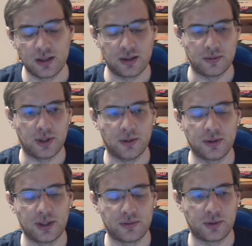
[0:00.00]
we
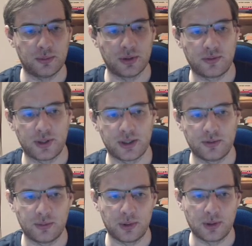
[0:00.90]
don't have to be afraid
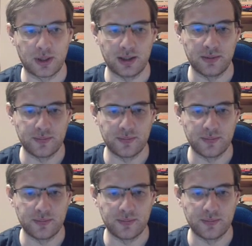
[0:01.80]
of a blockade.